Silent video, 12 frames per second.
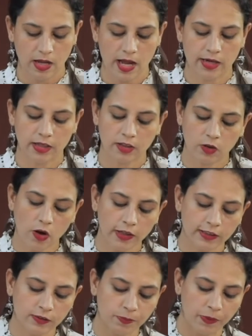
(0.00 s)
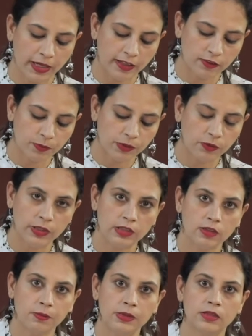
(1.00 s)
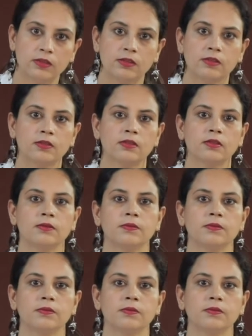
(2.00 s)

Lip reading: and a toy is placed between the mirrors.